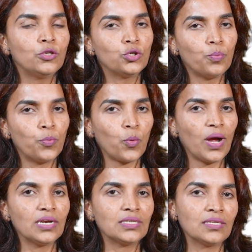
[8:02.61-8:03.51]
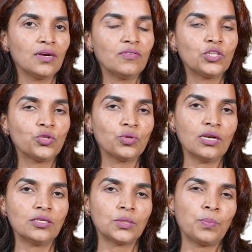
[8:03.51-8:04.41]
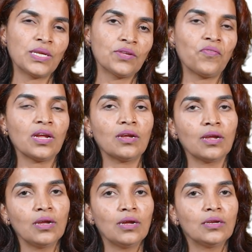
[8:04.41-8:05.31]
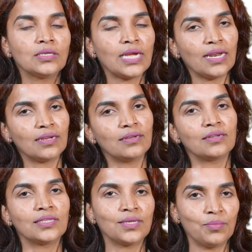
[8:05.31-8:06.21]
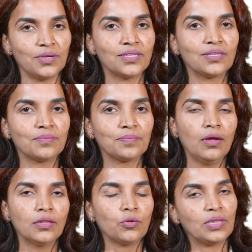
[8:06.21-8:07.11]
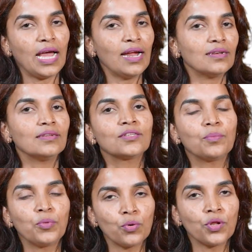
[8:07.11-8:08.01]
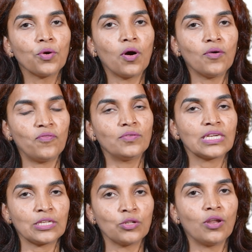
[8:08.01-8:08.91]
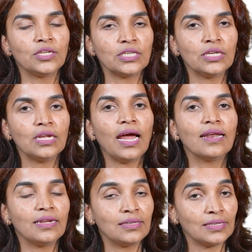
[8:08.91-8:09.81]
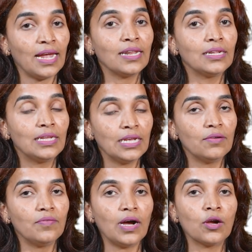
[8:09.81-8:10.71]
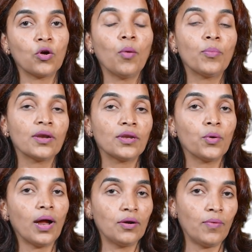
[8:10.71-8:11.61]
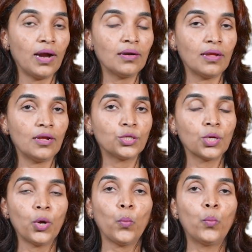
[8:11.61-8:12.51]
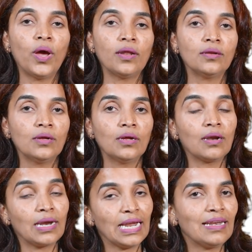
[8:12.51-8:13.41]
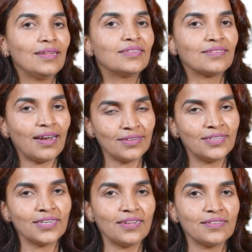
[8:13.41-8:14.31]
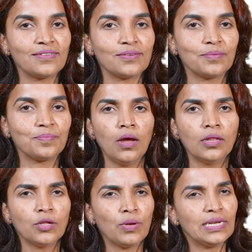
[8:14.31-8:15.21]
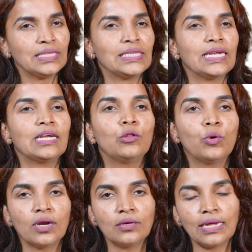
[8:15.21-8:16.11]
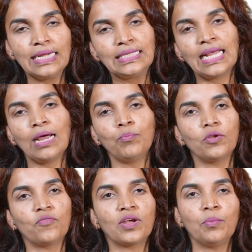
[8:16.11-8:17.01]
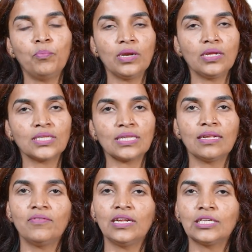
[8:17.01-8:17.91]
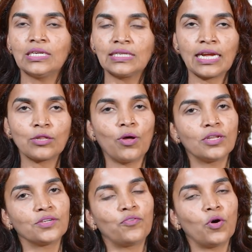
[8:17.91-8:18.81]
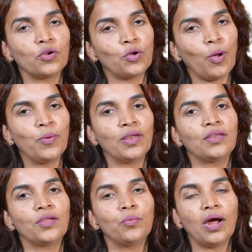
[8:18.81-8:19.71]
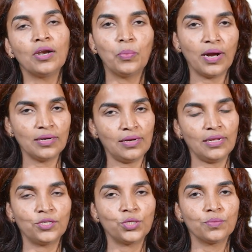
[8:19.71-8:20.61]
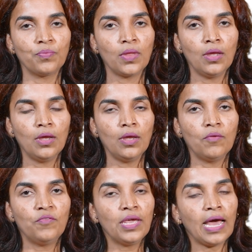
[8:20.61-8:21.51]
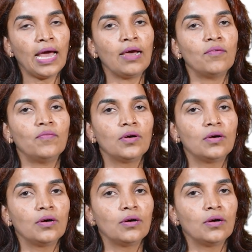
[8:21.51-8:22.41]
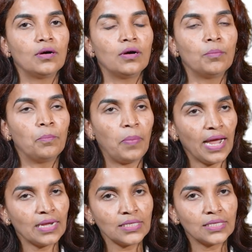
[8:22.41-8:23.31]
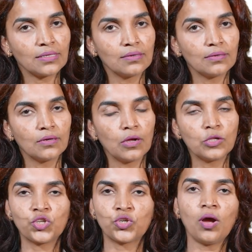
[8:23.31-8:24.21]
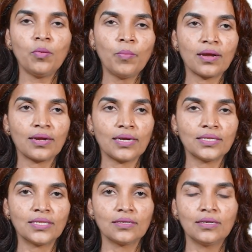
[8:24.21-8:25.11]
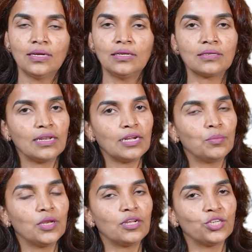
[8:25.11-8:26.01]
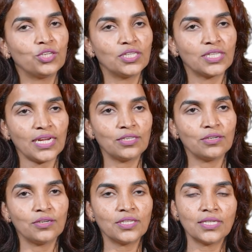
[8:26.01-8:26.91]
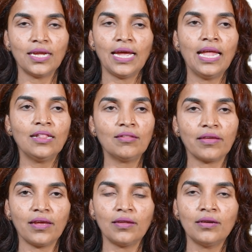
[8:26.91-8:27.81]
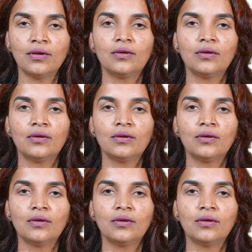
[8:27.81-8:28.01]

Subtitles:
to provide service to that specific target customers. Now, that is the beauty of technology and it can give a competitive advantage when rightly strategized. Now, let us take a look at example of companies leveraging technology for competitive advantage. We have banks, stock markets, telecommunication sectors, healthcare,